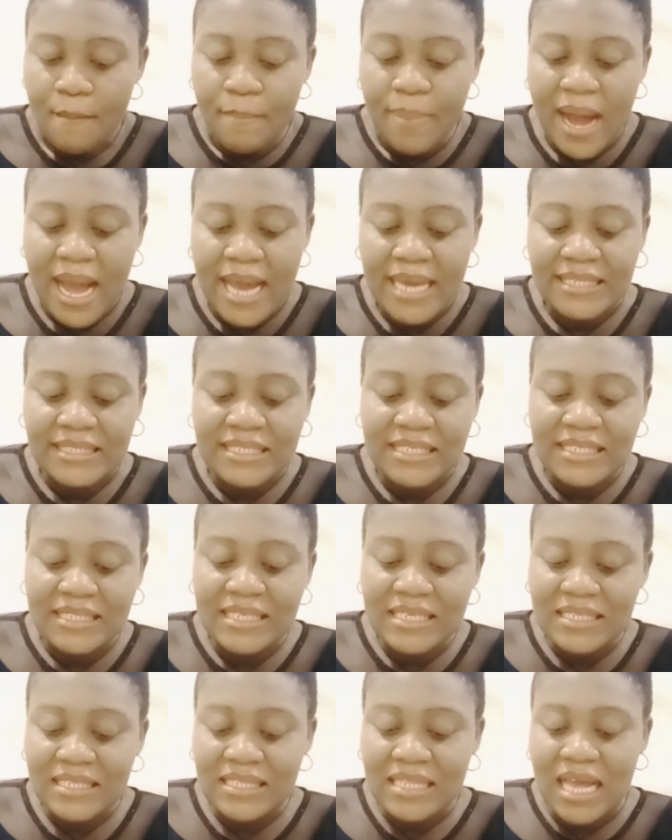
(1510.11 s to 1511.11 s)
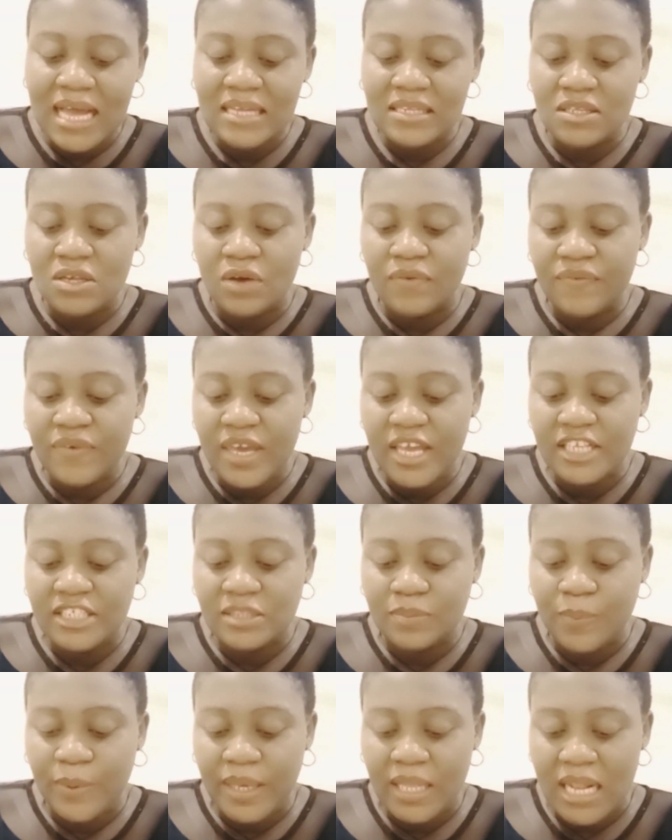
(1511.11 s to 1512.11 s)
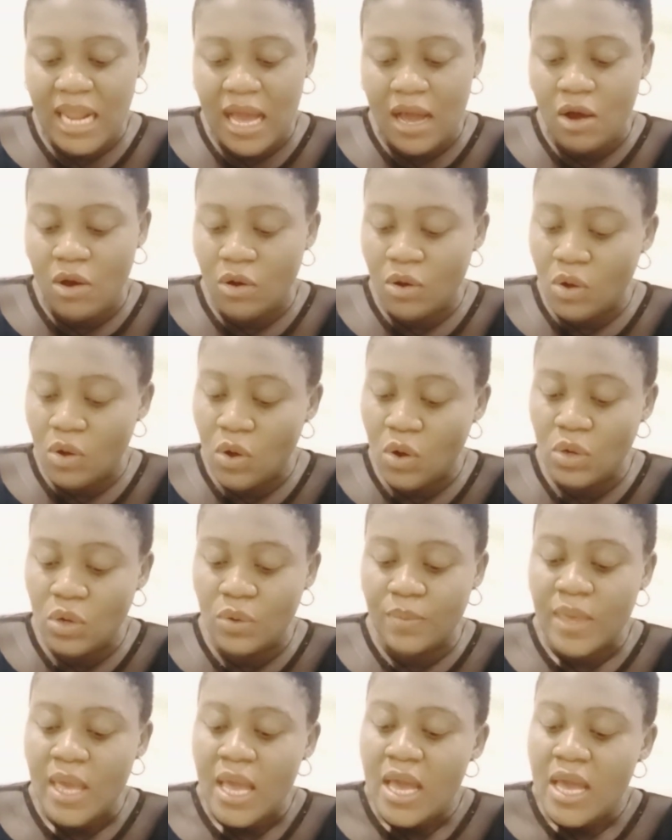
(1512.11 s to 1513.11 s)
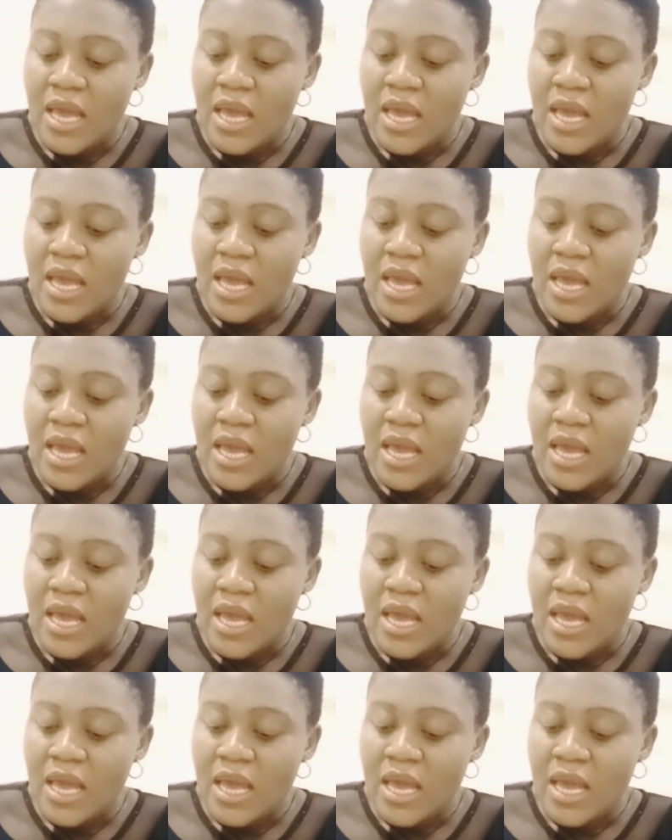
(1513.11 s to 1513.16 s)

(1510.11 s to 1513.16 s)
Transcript: by the distance of each pillar or column,